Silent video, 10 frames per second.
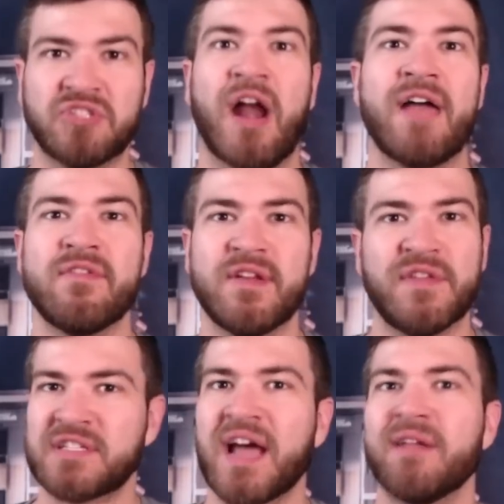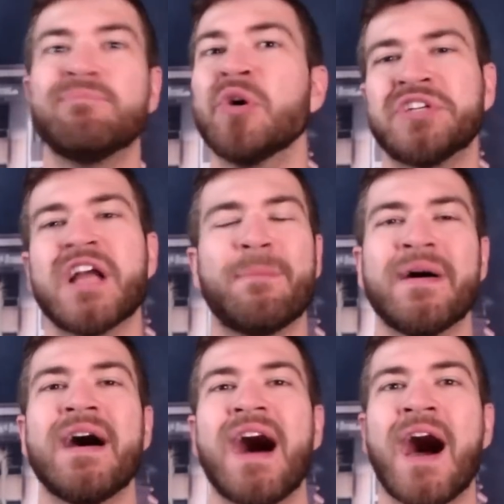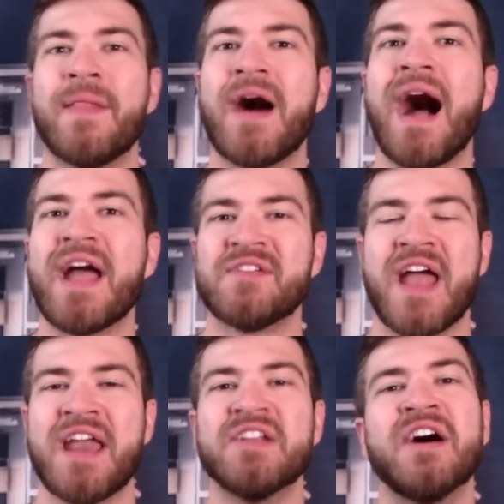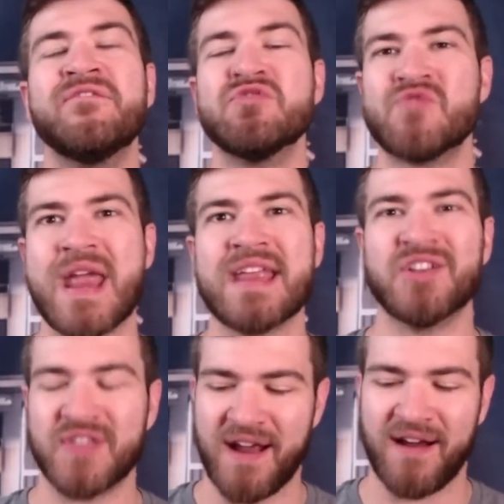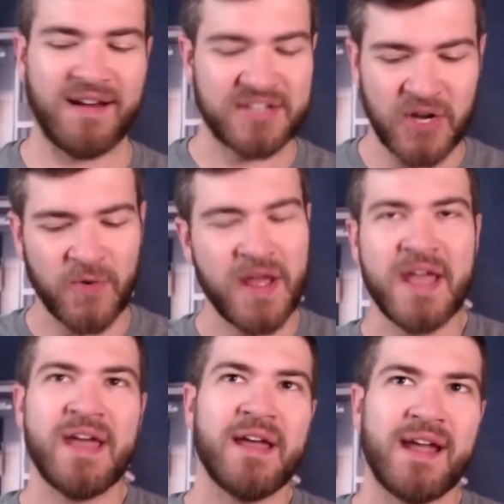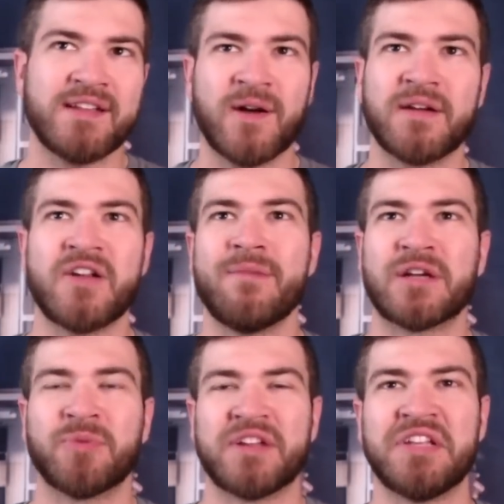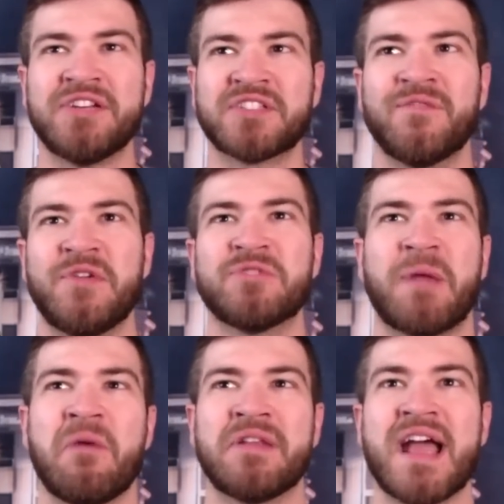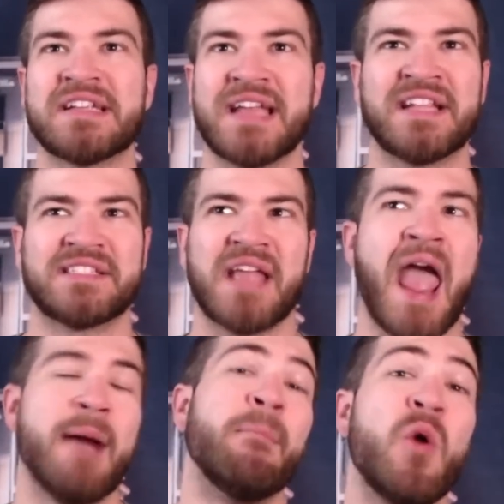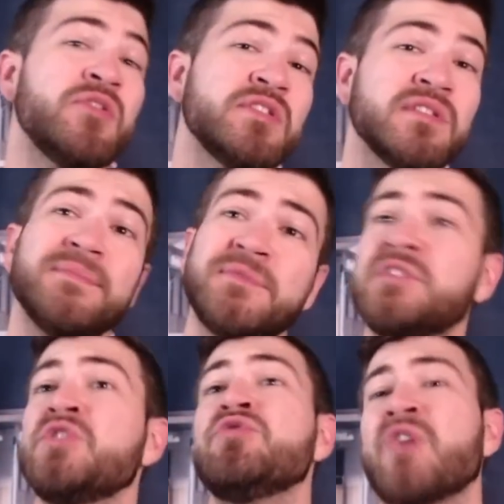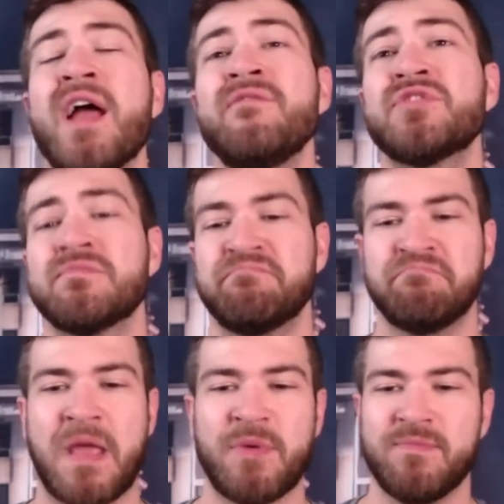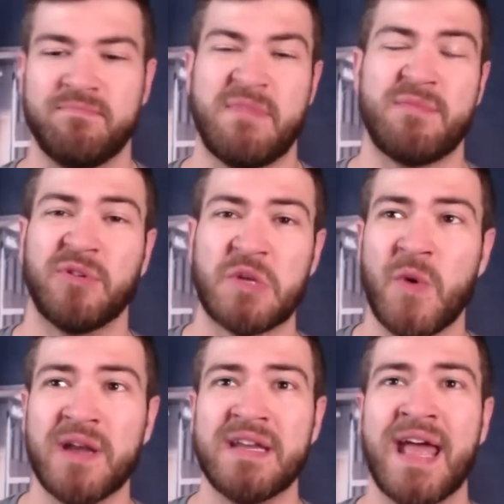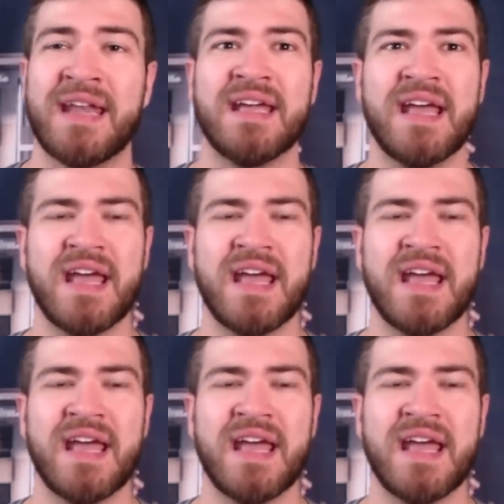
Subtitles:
drive, even if it's kind of pushing up on the higher end of the range there. And so it's hard to know how much we're going to see Justin Fields, but I would guess it's at most 2 drives, maybe only 1. And